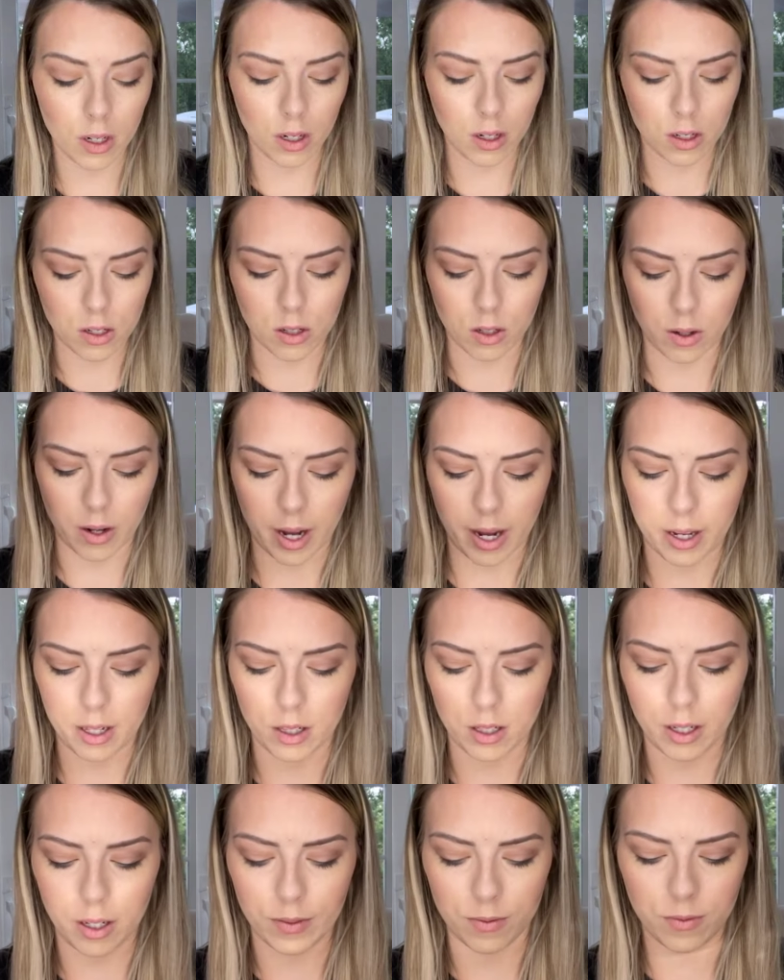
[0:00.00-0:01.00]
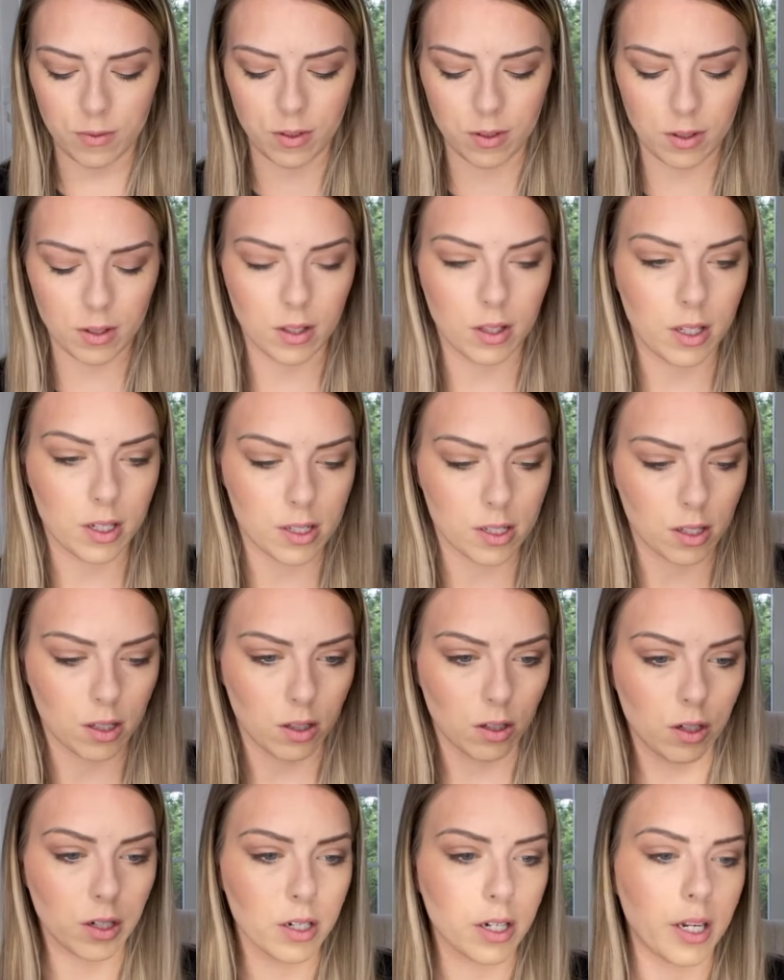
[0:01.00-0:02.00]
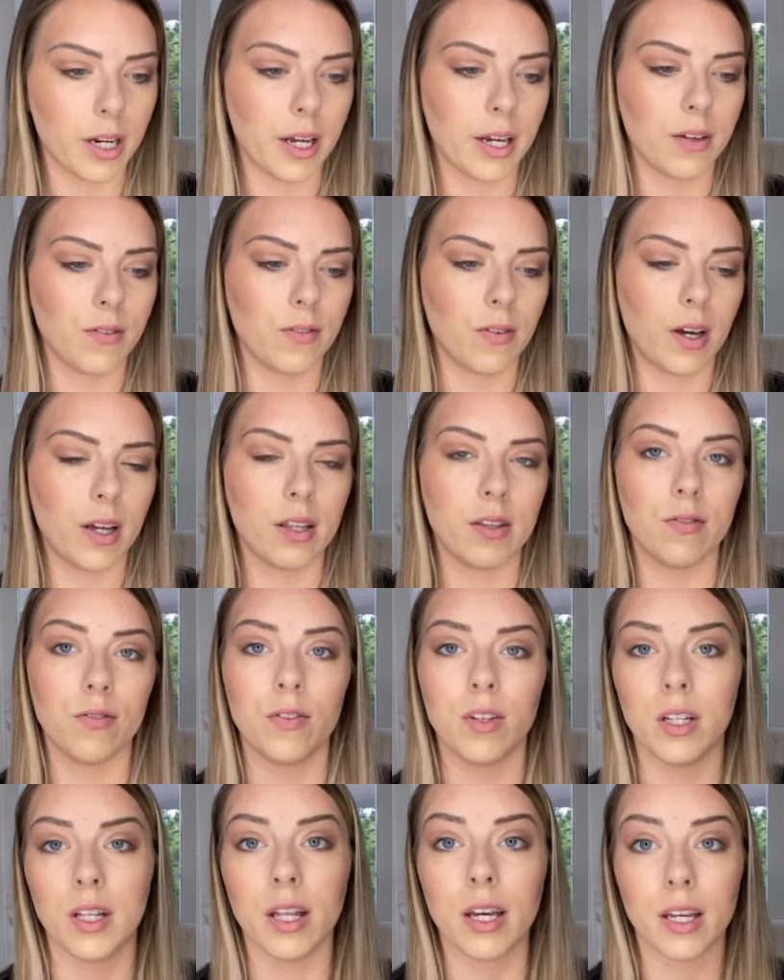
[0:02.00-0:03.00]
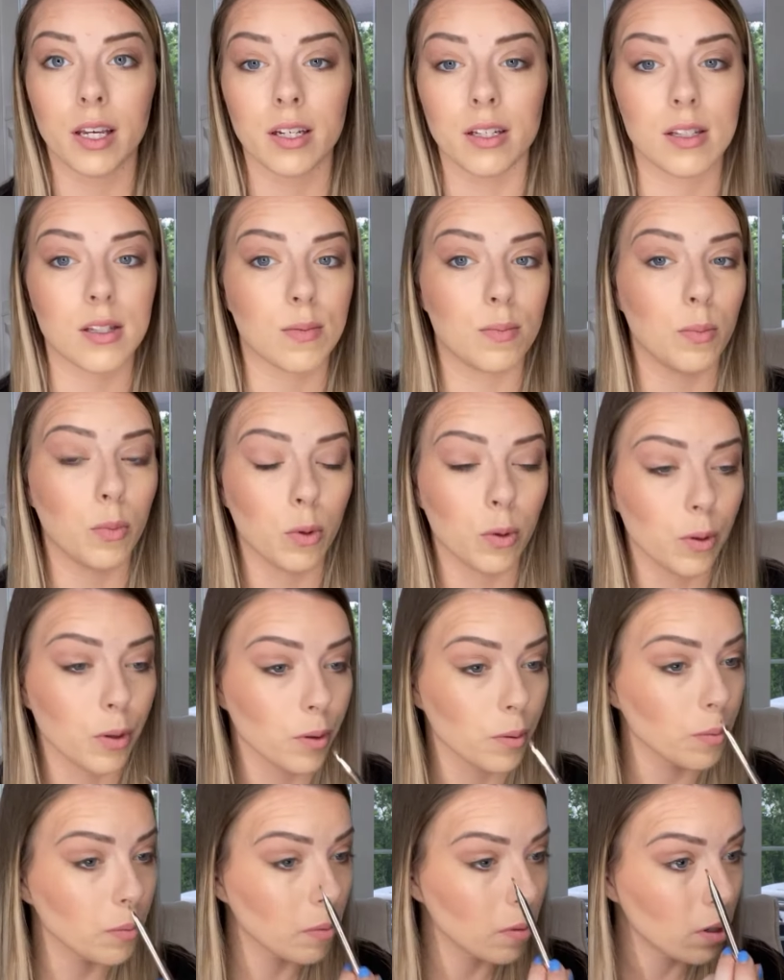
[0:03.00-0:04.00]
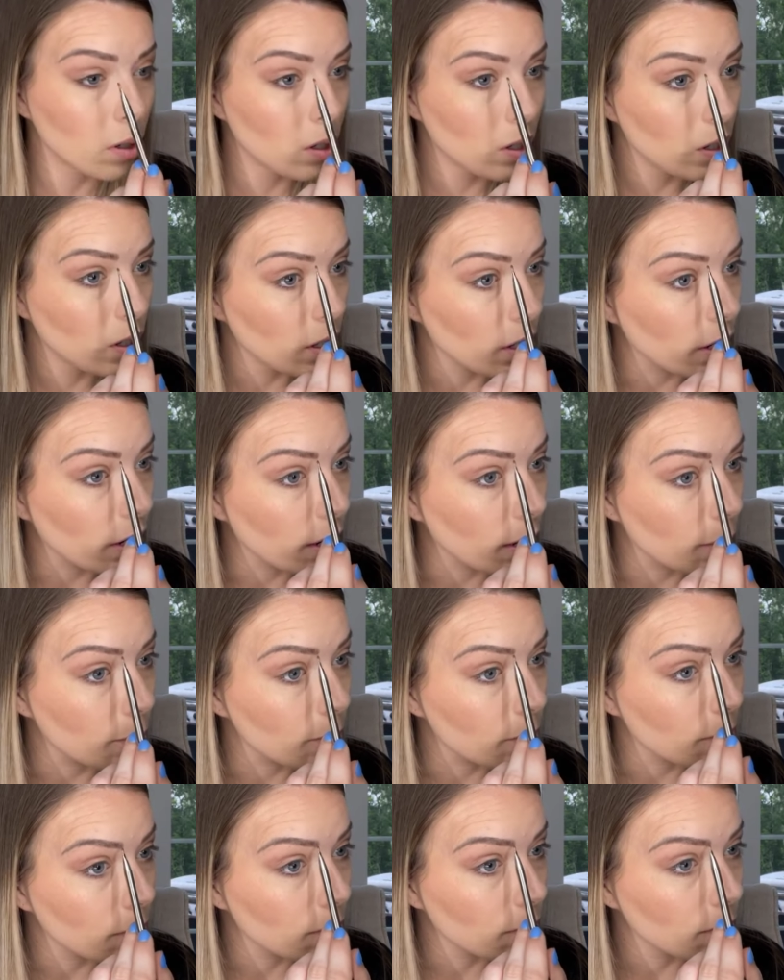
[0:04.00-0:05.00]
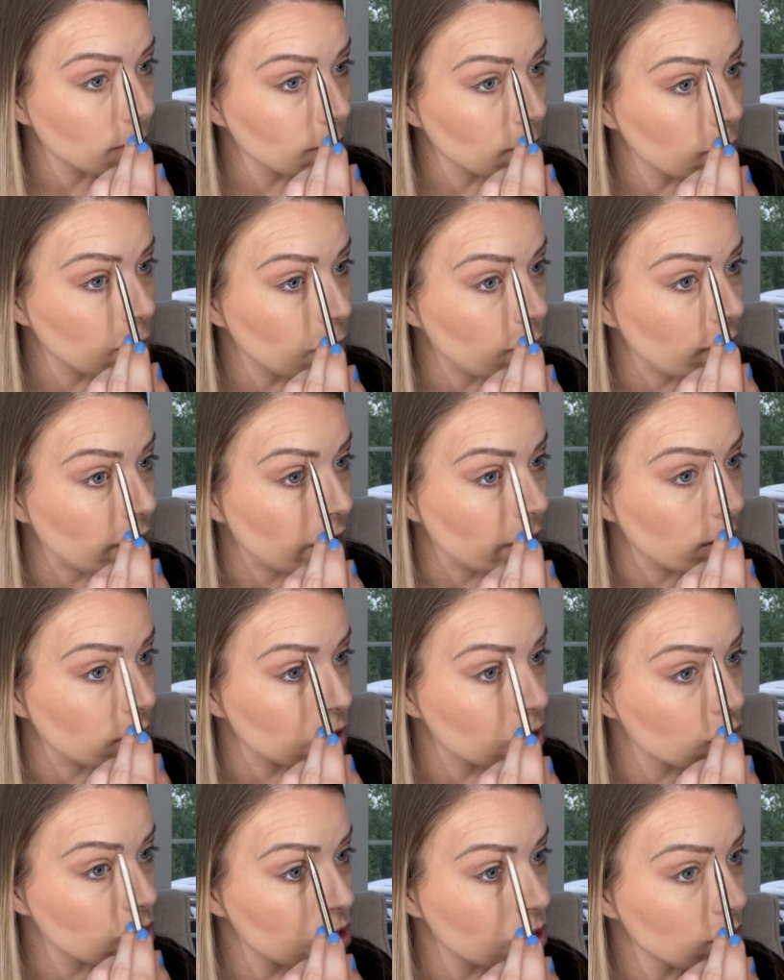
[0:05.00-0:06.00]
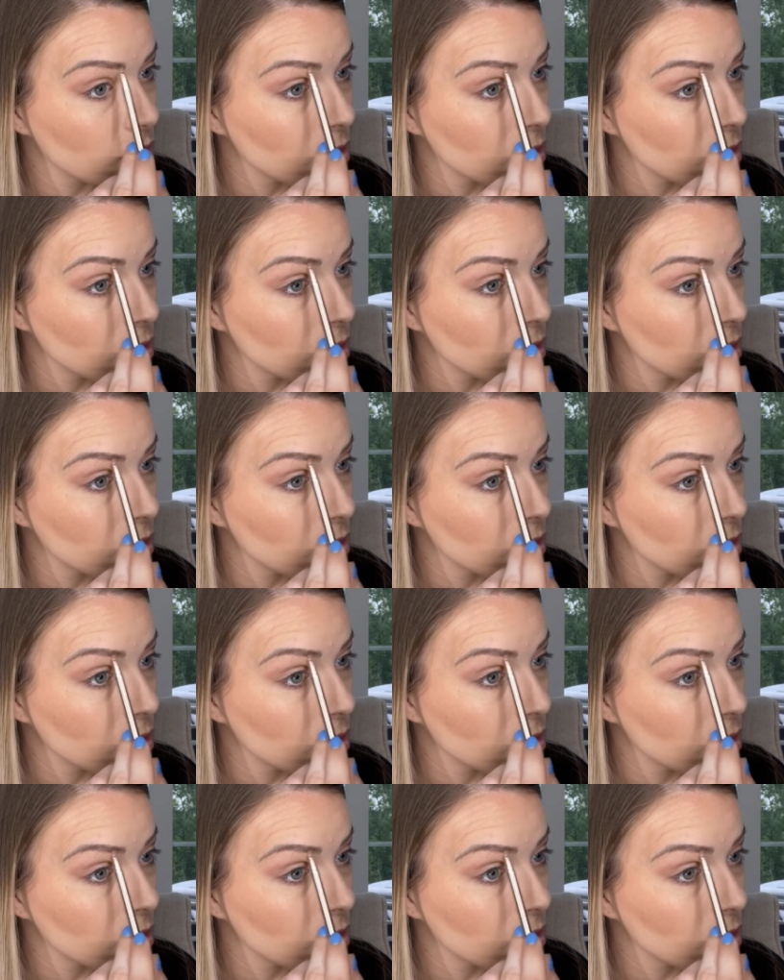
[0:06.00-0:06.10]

So I love this look, and I feel like it's more finished.